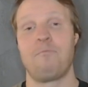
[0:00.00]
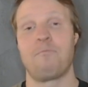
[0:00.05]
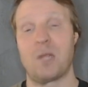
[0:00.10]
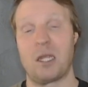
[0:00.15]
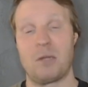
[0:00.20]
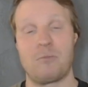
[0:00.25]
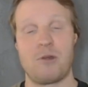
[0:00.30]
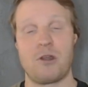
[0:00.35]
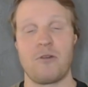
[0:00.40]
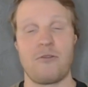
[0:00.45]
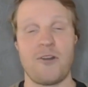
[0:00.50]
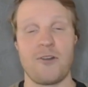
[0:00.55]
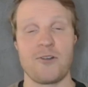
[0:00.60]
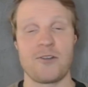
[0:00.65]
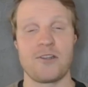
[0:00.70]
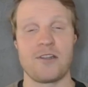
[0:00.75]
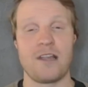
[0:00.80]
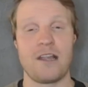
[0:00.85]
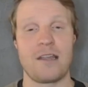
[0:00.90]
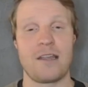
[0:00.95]
Pretty
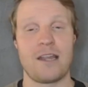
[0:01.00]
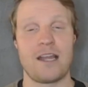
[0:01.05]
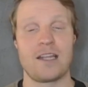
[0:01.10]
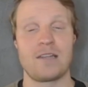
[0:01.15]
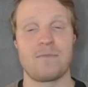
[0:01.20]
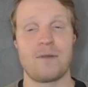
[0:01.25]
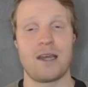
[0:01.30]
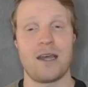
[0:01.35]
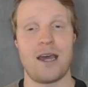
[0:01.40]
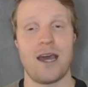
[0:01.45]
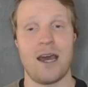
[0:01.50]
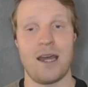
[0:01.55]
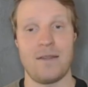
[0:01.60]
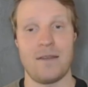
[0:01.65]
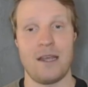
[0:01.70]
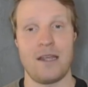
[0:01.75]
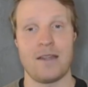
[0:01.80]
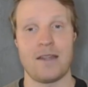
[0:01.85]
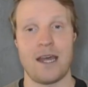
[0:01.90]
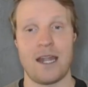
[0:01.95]
versatile in
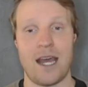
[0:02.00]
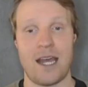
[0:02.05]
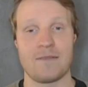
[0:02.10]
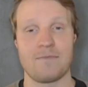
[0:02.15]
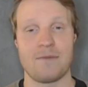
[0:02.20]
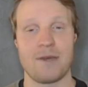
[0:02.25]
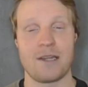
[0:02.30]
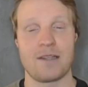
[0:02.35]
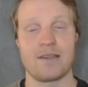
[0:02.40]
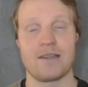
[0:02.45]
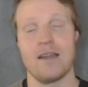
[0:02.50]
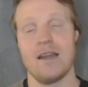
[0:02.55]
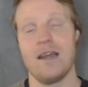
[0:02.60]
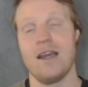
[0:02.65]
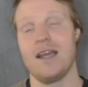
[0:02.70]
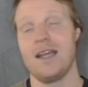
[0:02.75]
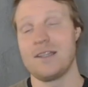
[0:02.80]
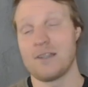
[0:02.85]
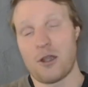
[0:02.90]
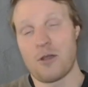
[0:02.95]
that aspect.
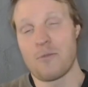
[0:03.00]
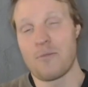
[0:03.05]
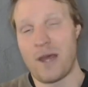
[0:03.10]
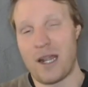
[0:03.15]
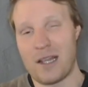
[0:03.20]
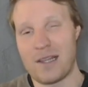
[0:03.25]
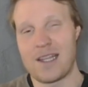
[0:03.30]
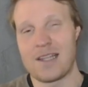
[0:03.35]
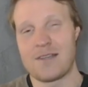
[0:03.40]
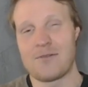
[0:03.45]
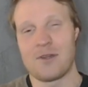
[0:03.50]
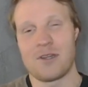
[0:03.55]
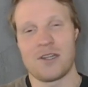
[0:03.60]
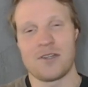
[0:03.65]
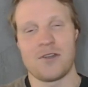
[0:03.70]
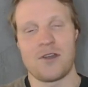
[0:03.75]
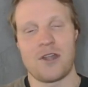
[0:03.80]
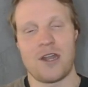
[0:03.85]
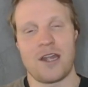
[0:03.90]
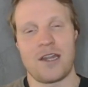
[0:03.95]
He's not on penalties, which
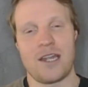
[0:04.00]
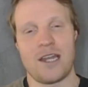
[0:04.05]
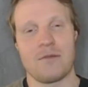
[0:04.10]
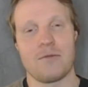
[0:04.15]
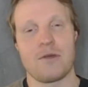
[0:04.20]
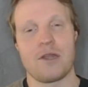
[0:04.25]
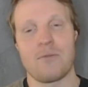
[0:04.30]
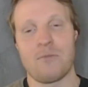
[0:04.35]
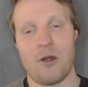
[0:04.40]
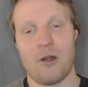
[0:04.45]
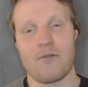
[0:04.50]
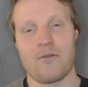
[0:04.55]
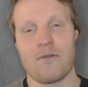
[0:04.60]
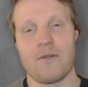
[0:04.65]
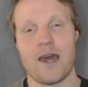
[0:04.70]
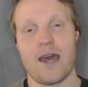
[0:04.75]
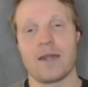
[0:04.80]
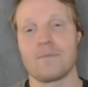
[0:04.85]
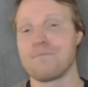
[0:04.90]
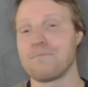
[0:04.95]
is not ideal, but apart from
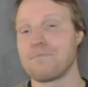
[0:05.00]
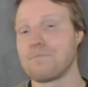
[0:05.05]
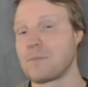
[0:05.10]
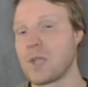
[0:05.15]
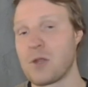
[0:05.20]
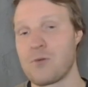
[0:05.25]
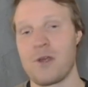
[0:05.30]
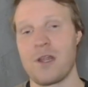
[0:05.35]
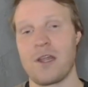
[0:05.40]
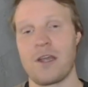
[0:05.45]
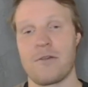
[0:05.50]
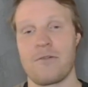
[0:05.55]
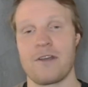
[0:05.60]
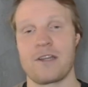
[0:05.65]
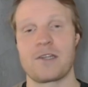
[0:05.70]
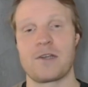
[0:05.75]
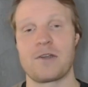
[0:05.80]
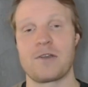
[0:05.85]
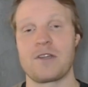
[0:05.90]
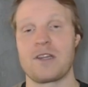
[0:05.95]
that, really good
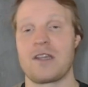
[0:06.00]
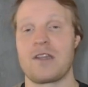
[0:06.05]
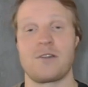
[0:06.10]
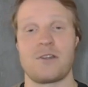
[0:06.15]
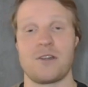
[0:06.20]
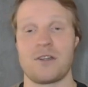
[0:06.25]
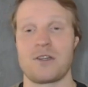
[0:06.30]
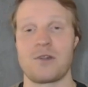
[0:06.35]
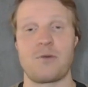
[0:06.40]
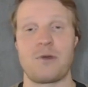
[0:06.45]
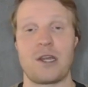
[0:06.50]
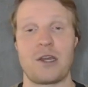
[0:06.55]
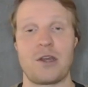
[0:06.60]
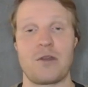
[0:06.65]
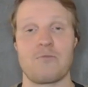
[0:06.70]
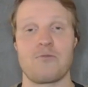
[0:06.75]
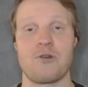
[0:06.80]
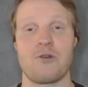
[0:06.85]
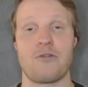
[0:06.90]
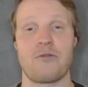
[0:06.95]
fixtures and just a really
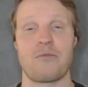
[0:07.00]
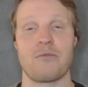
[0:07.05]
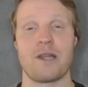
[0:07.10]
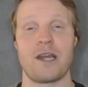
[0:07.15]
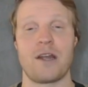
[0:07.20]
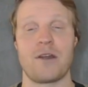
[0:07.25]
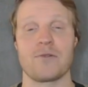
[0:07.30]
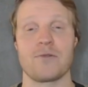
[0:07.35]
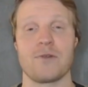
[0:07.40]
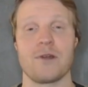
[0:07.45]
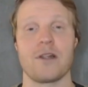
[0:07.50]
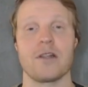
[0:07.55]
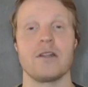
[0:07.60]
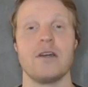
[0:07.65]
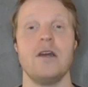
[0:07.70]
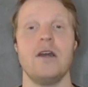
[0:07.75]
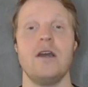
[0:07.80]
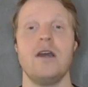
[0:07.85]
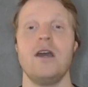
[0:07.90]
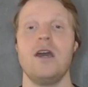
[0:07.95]
good proven player as well.
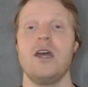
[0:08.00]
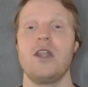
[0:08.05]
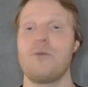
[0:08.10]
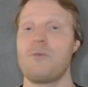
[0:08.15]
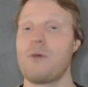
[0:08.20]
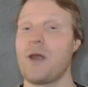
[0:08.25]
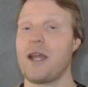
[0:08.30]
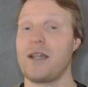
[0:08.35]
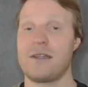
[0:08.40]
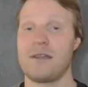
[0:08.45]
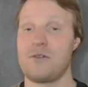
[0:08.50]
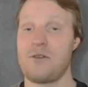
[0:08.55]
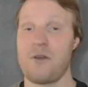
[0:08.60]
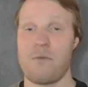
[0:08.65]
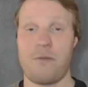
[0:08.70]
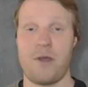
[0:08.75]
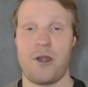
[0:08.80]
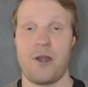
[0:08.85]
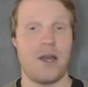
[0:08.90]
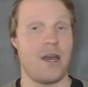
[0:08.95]
Number 8,
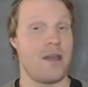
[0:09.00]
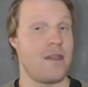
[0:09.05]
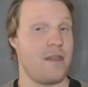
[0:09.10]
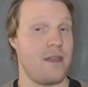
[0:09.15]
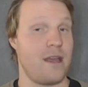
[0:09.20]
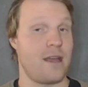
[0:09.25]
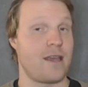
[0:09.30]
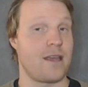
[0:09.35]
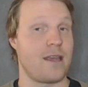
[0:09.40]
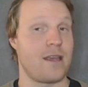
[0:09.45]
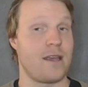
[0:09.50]
Trippier. I think